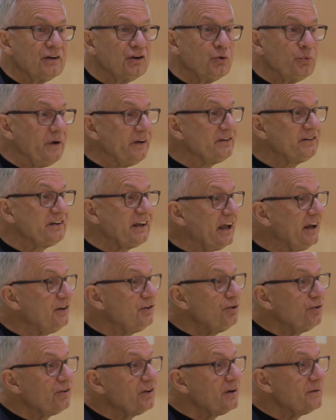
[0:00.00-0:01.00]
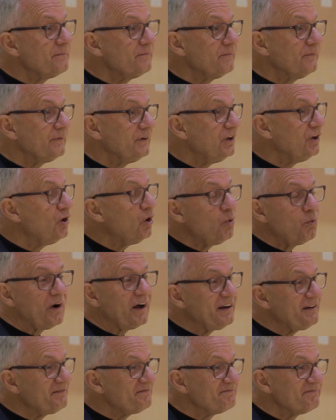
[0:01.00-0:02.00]
Do we say to them, you know
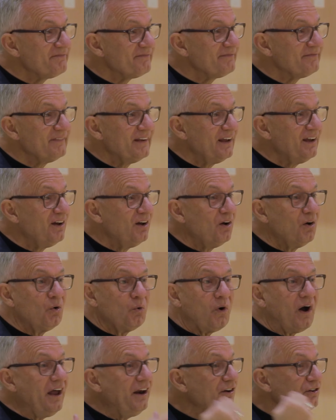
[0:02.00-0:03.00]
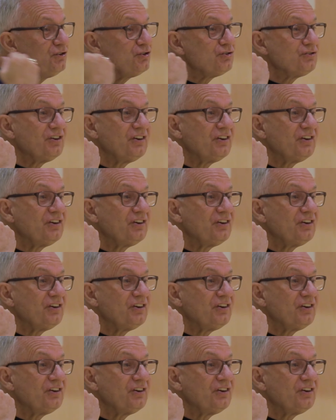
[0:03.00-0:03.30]
what? Why don't you